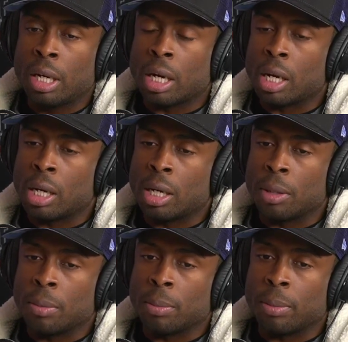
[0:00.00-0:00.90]

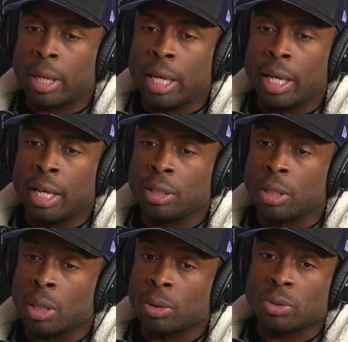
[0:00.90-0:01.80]
And you
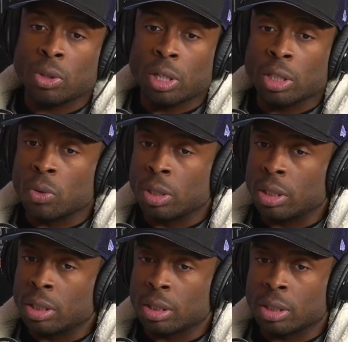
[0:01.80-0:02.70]
know, started doing
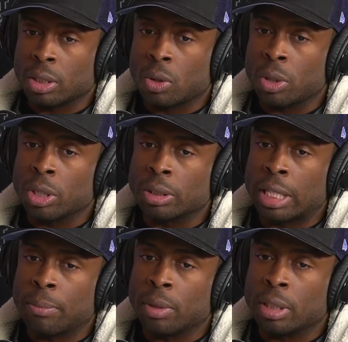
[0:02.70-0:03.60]
the Cordell
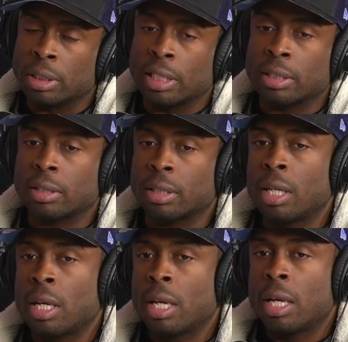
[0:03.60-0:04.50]
thing, but
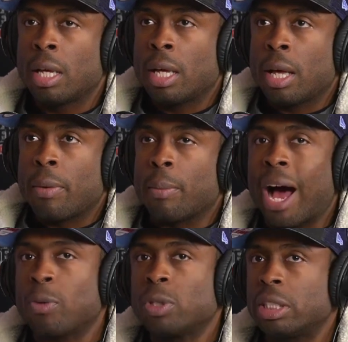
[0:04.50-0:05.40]

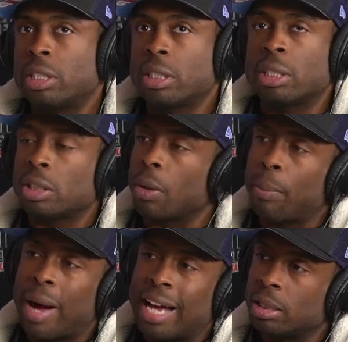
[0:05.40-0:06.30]
I was just such a
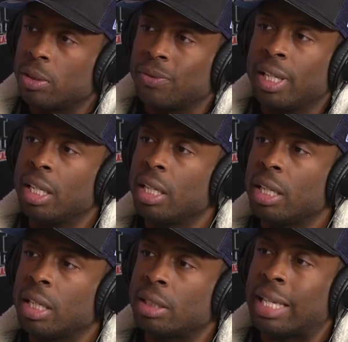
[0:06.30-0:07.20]
positive
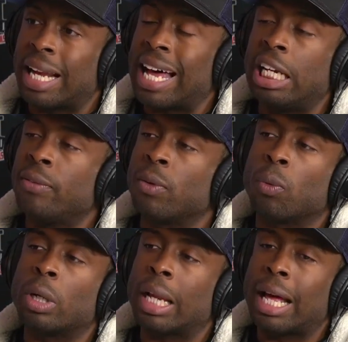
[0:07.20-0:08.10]
kid that I didn't even
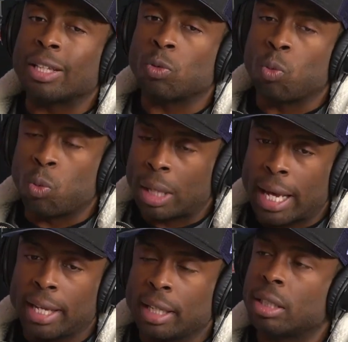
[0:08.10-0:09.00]
realize,
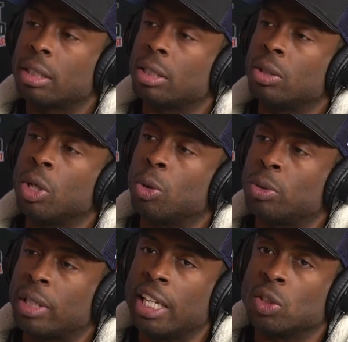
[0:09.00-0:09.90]
like, you know,
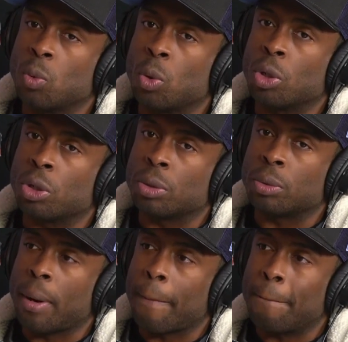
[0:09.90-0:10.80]
things were
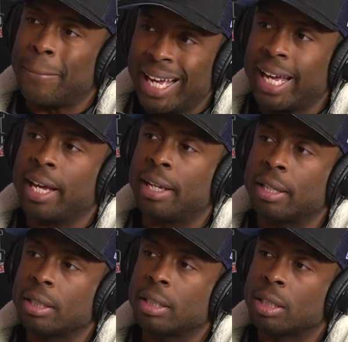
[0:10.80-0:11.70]
bad.
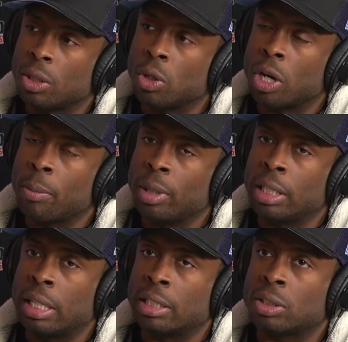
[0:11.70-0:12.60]
Yeah. You know what I
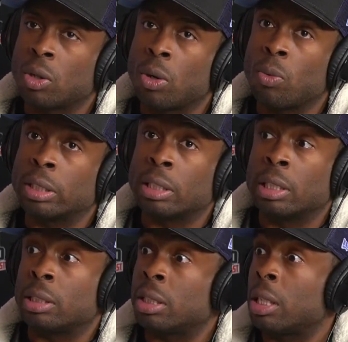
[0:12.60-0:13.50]
mean? And so it wasn't
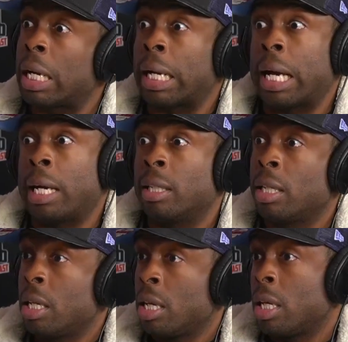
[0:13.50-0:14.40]
until
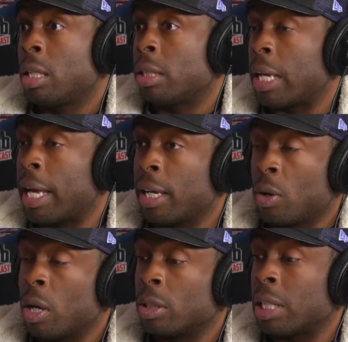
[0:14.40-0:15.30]

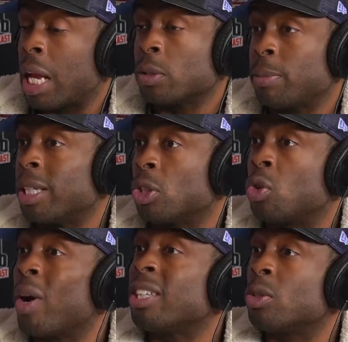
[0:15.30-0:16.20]
until I was about to
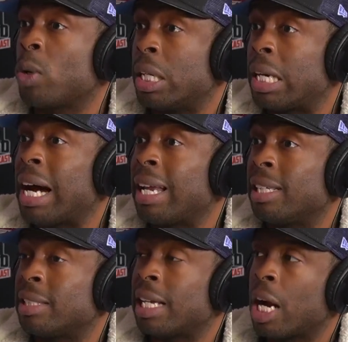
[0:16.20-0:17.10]
graduate
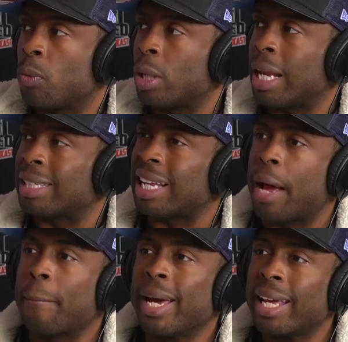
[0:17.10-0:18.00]
college that I realized, like,
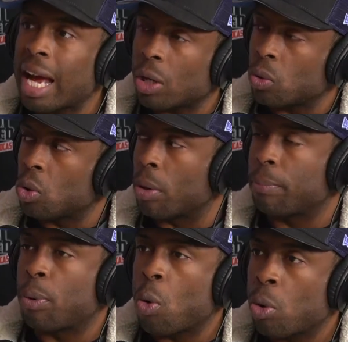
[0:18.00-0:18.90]
man, I grew up
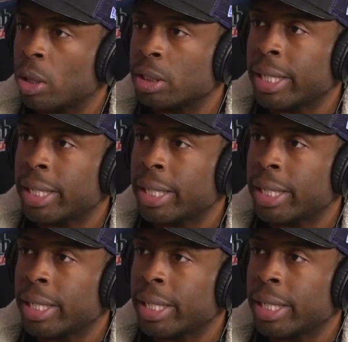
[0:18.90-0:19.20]
poor as